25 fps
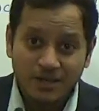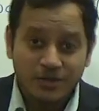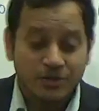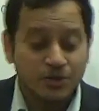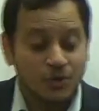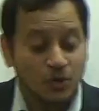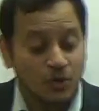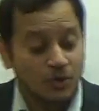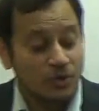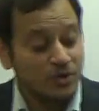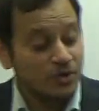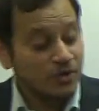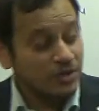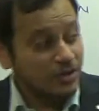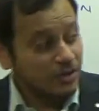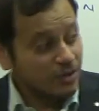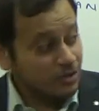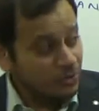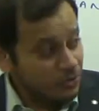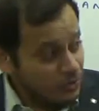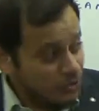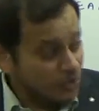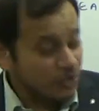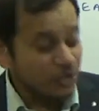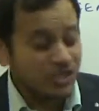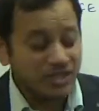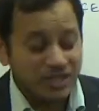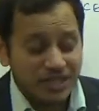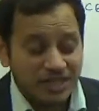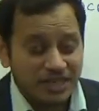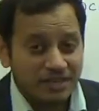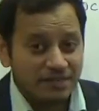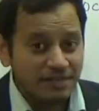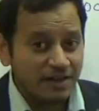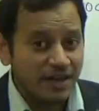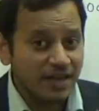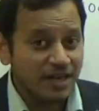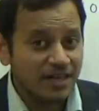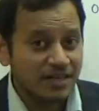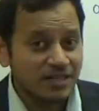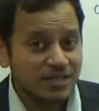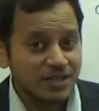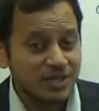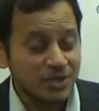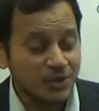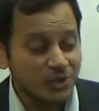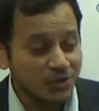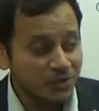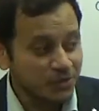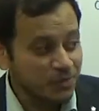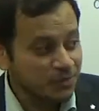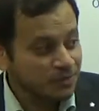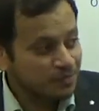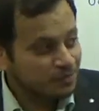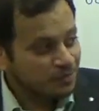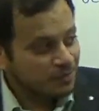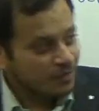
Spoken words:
So the question, if I ask you,